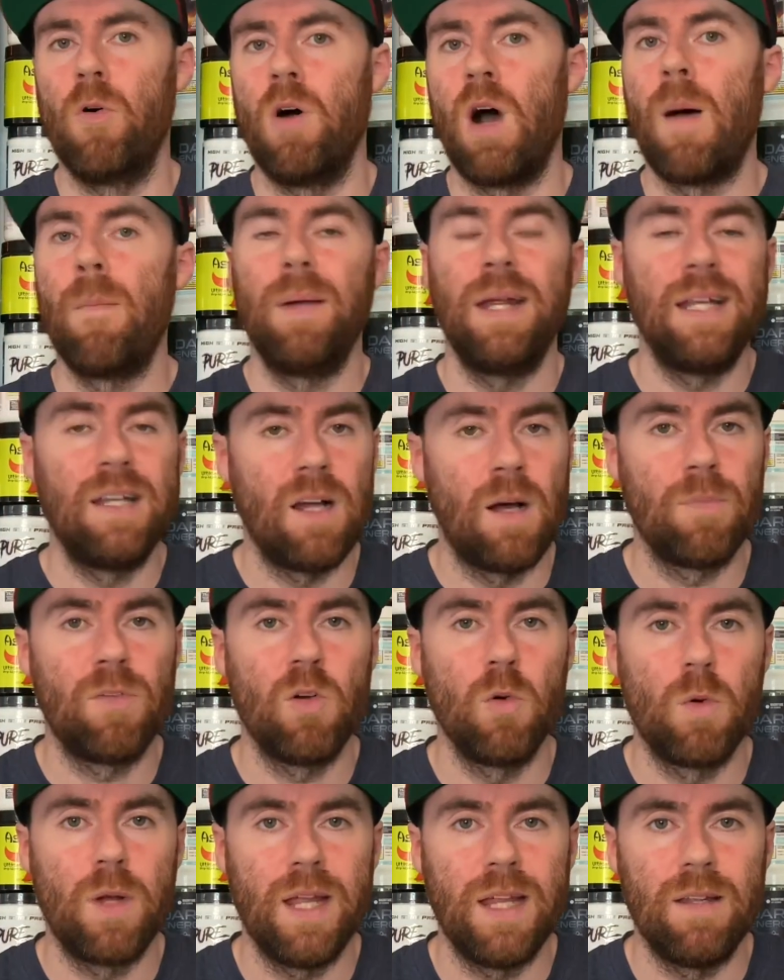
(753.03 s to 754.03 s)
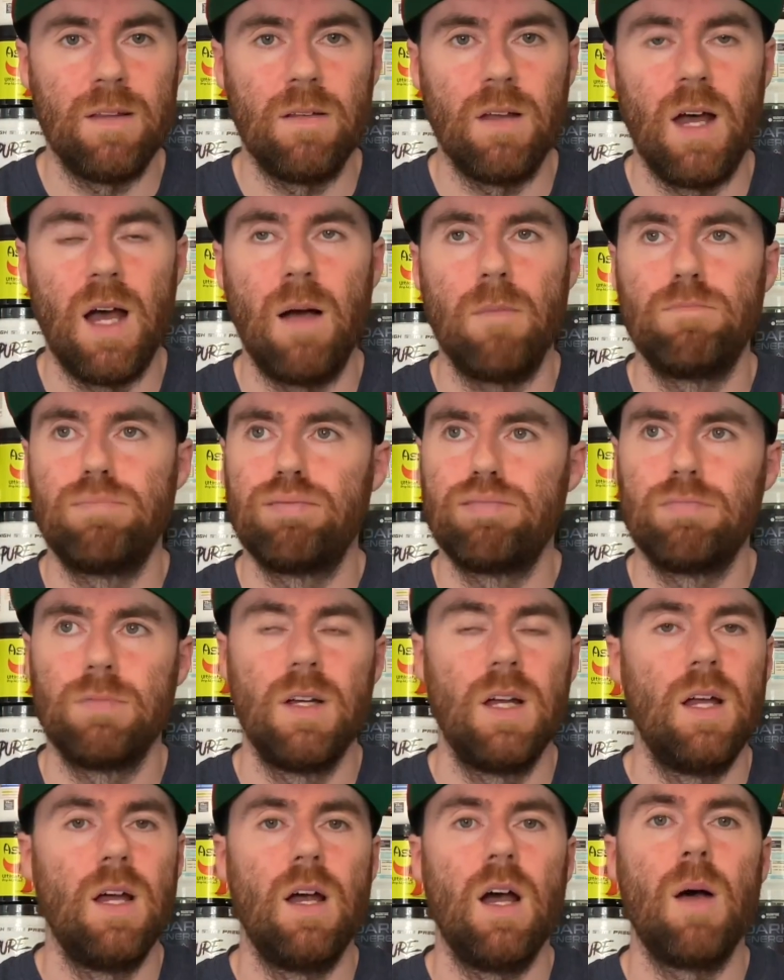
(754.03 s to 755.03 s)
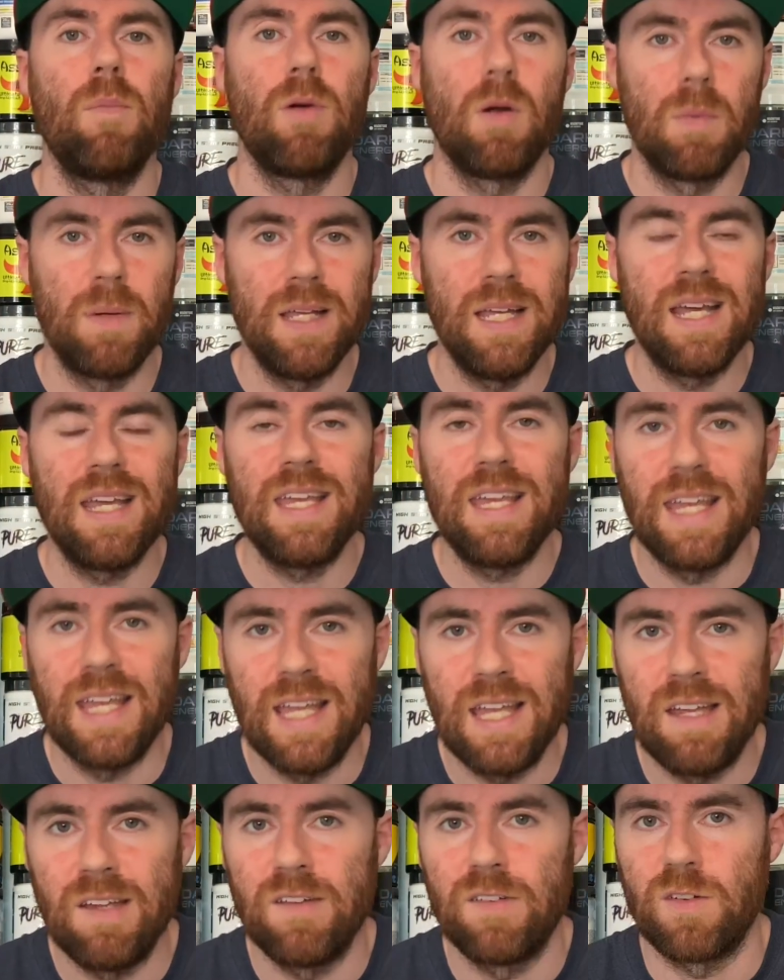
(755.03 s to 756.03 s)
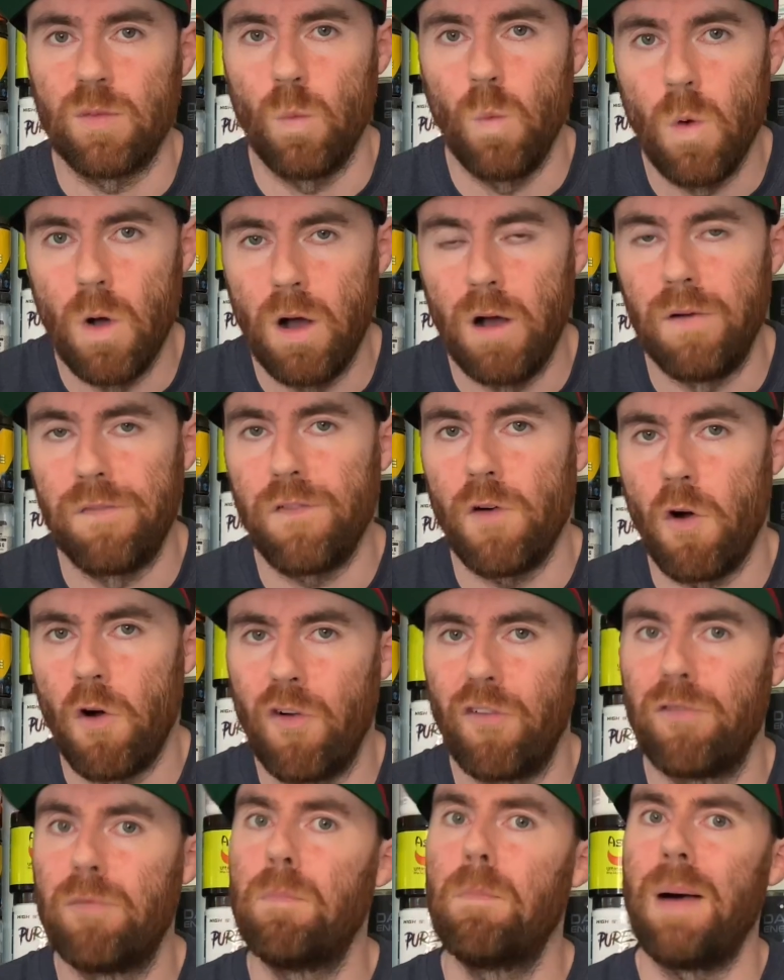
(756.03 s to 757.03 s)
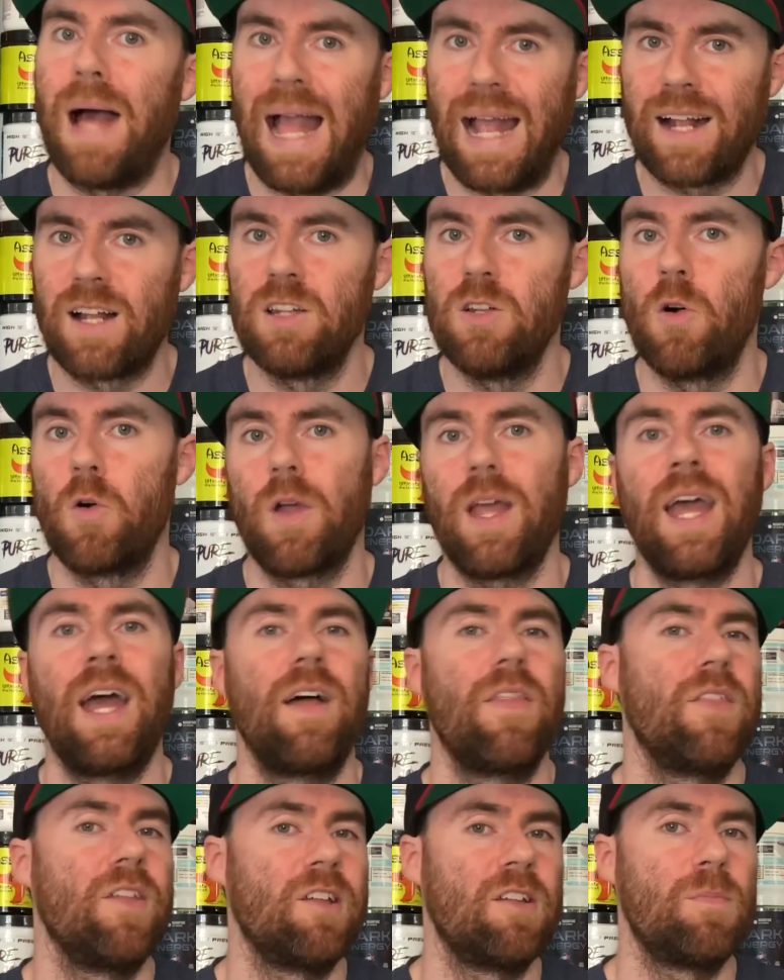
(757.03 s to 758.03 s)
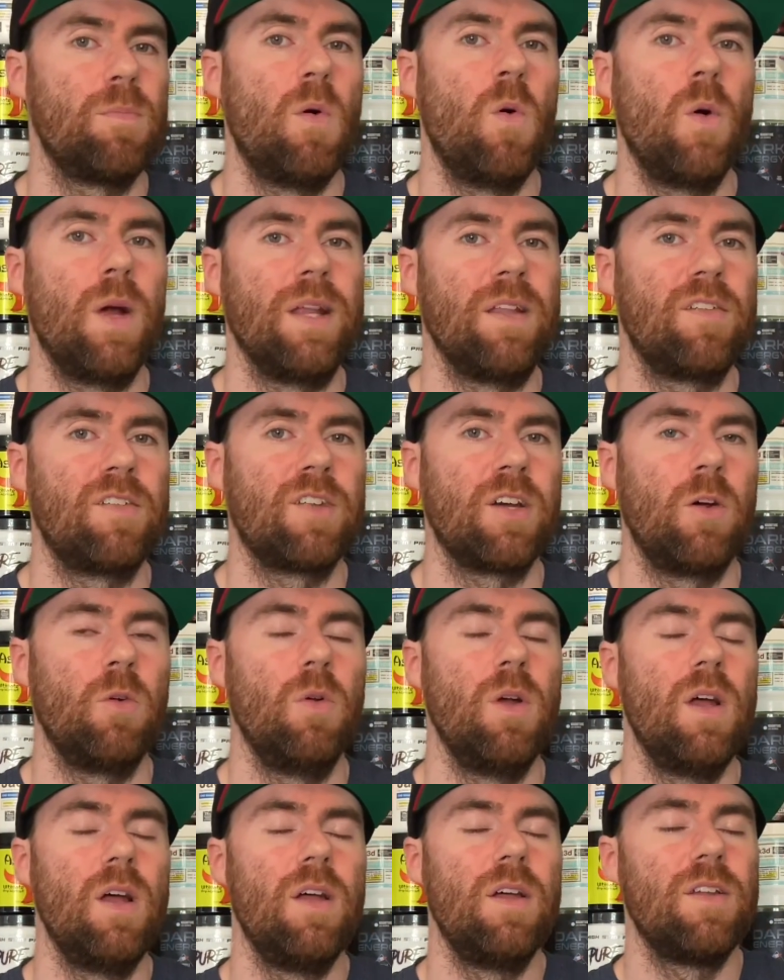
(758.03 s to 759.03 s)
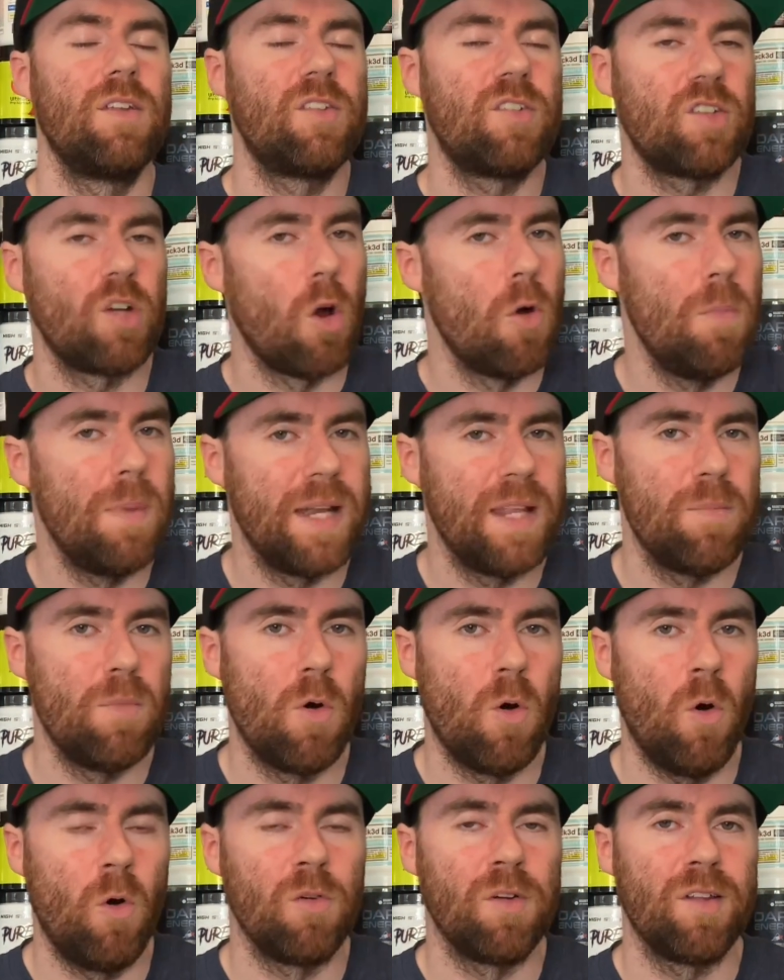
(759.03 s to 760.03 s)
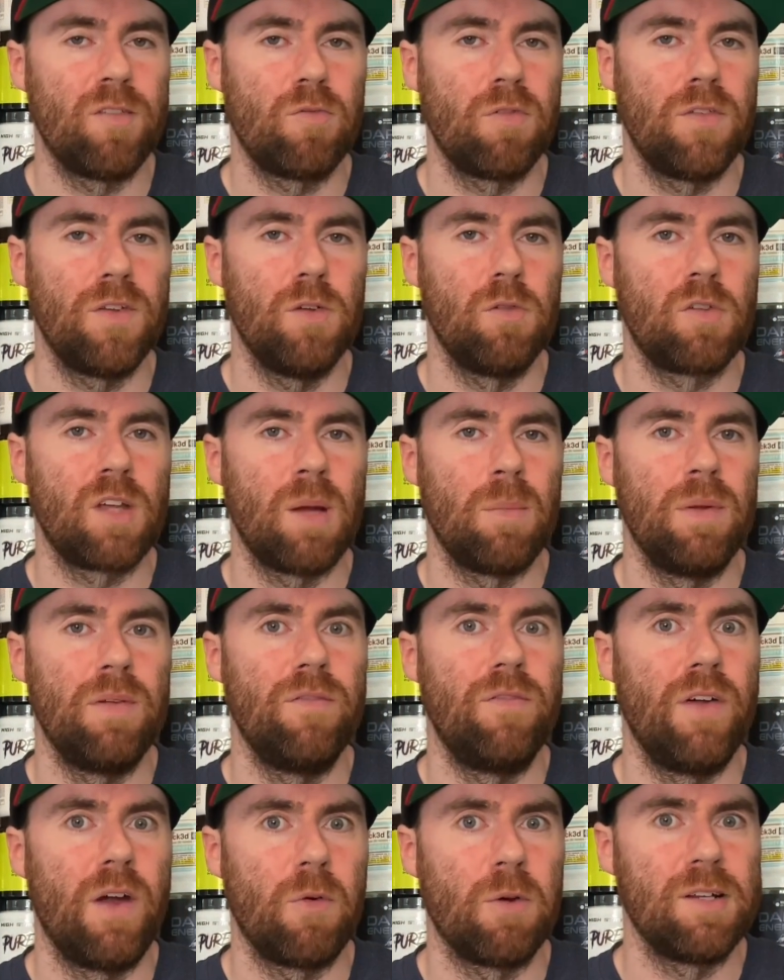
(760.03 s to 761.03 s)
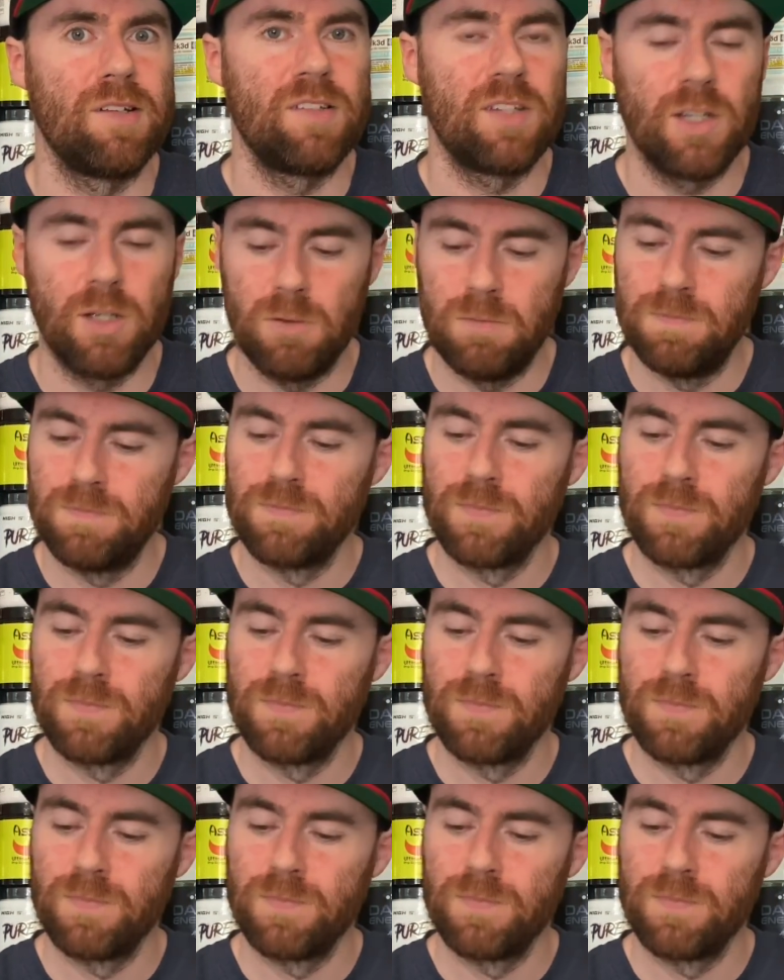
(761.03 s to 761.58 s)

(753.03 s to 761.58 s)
I mean, I'm talking probably a year's worth of backlog at this point. So many more honest reviews coming very soon.